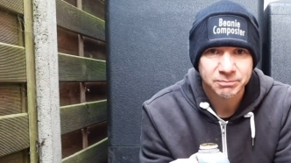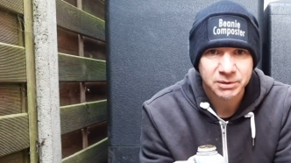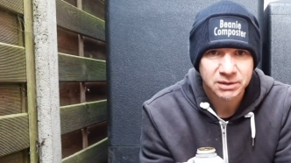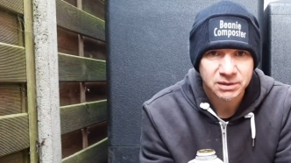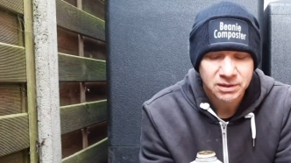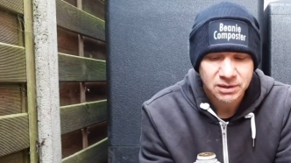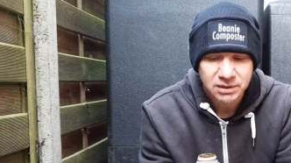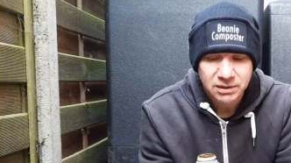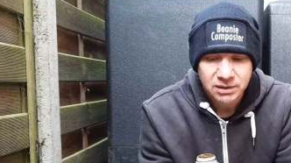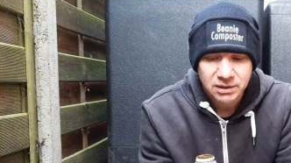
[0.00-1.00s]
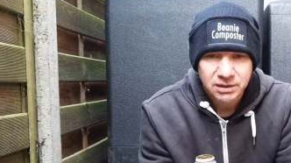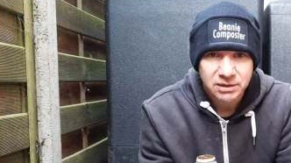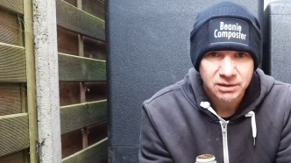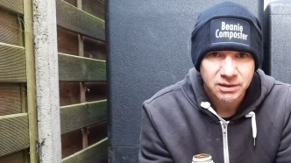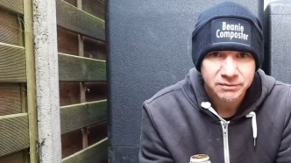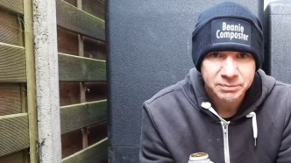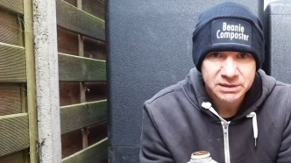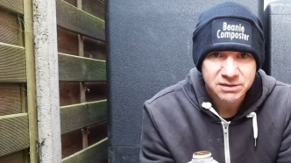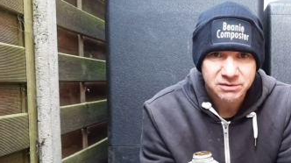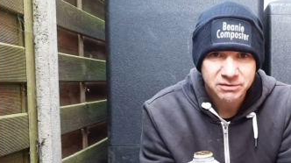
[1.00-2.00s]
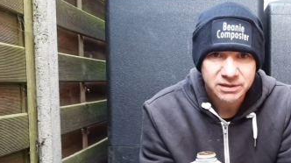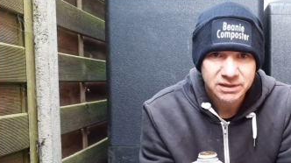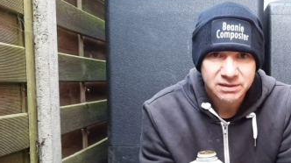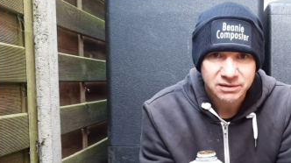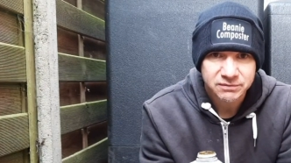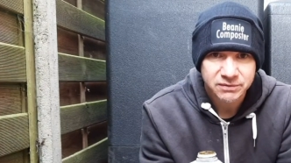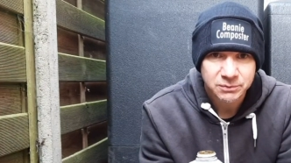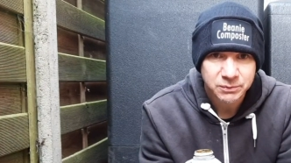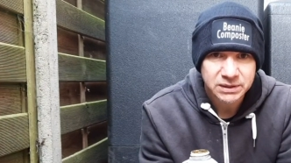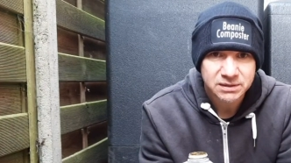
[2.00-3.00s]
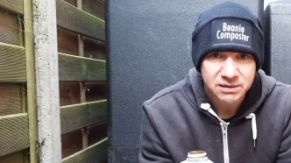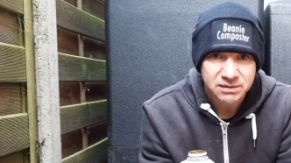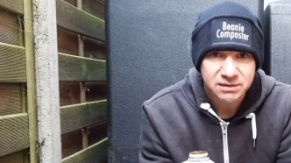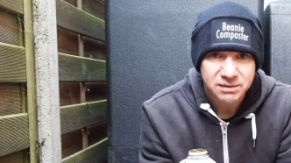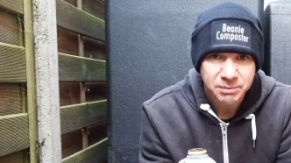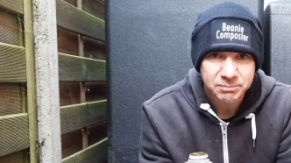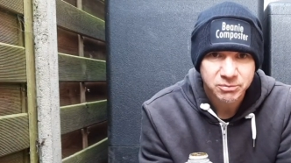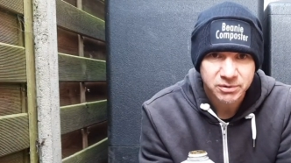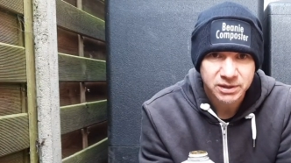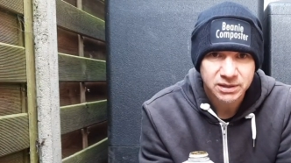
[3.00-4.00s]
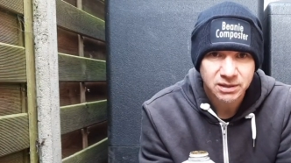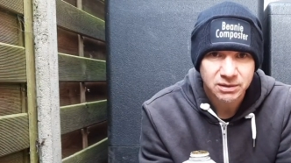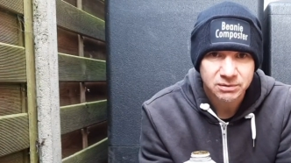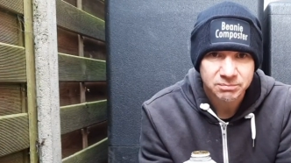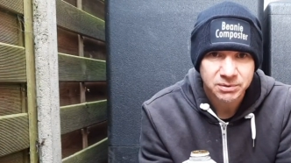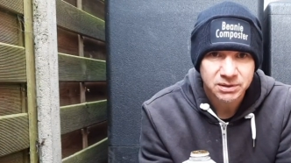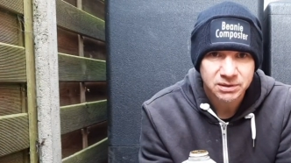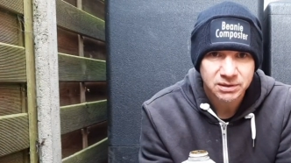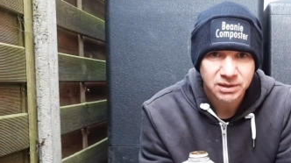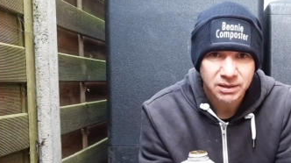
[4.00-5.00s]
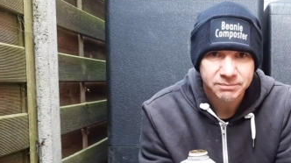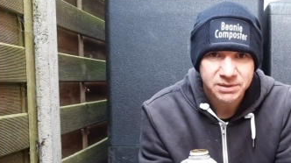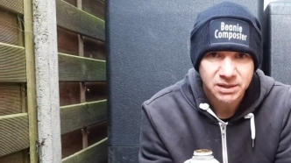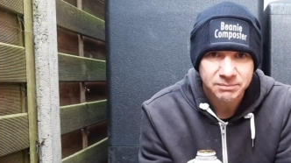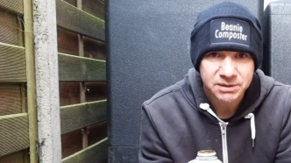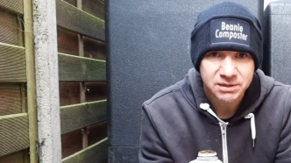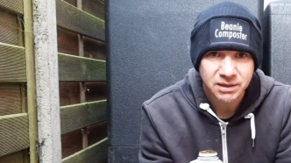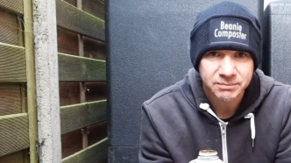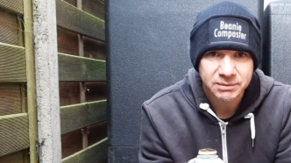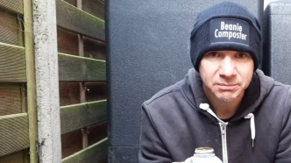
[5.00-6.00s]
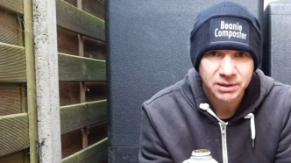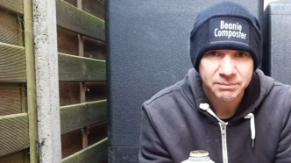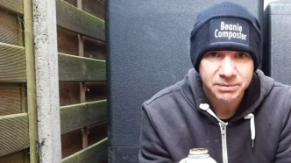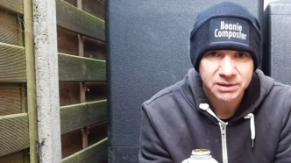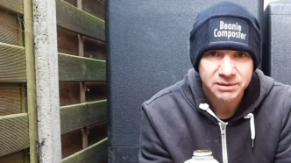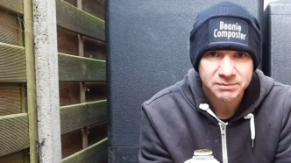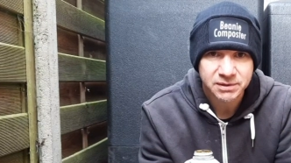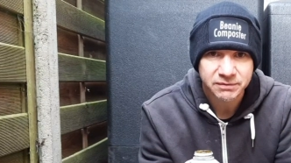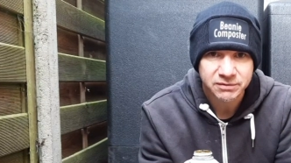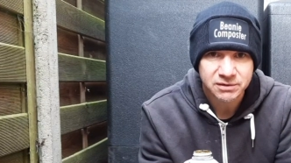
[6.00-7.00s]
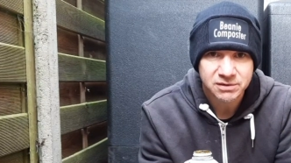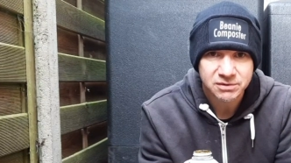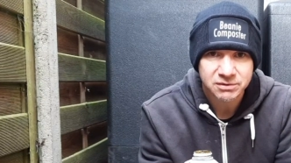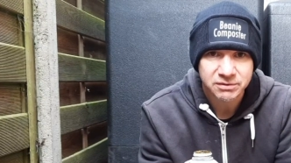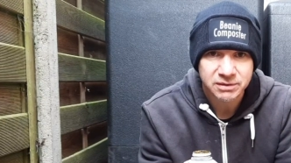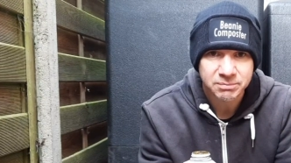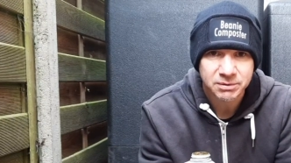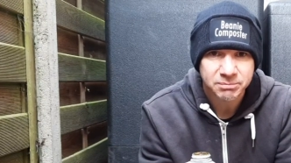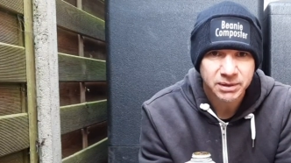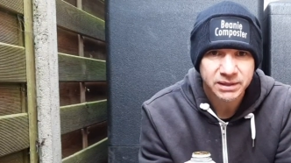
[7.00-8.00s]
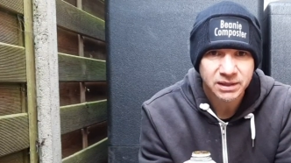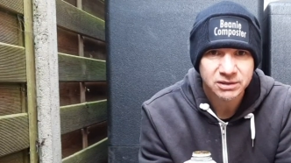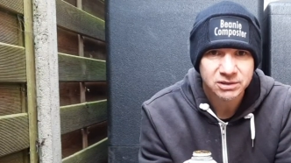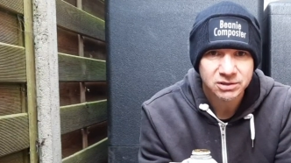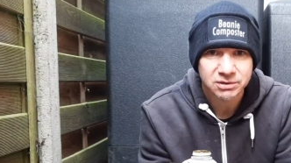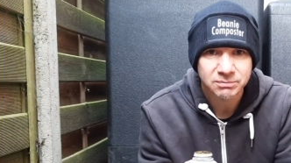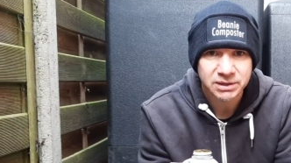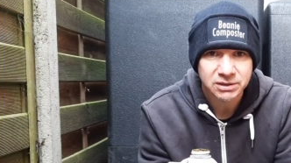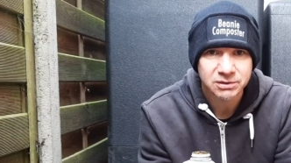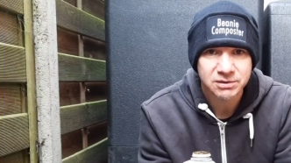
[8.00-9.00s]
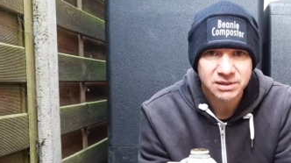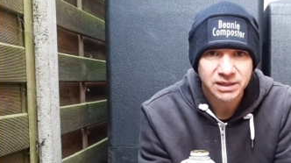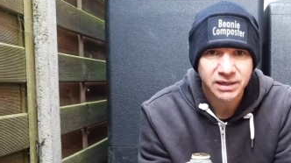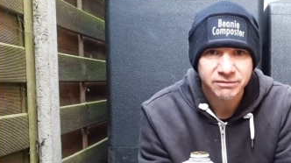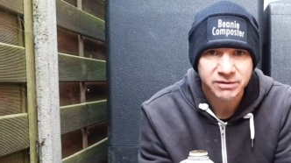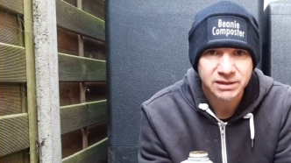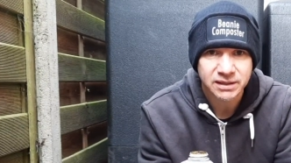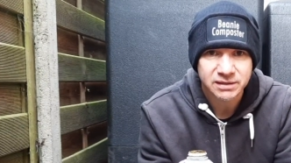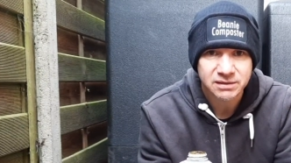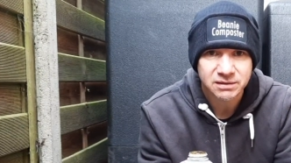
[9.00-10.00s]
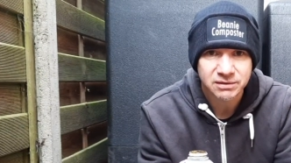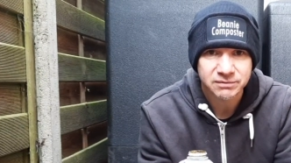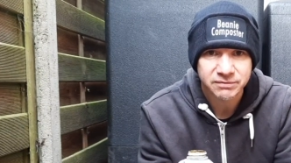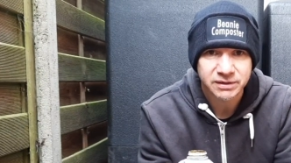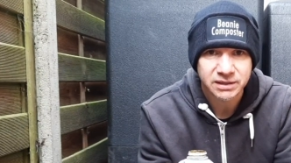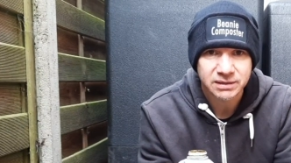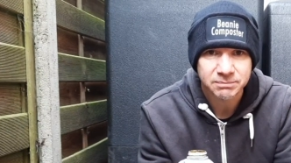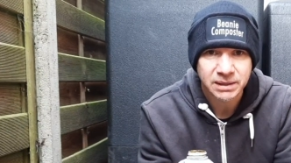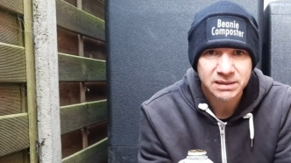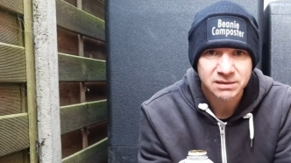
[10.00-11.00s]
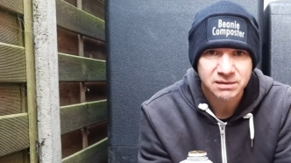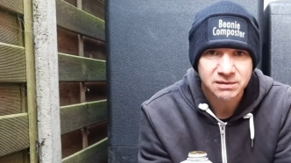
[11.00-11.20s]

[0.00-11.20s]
But You know, I've been storing this over the winter, so it's been pretty cold, but come summertime it might be a different story, but by then you're normally using it every day, so I don't think it matters.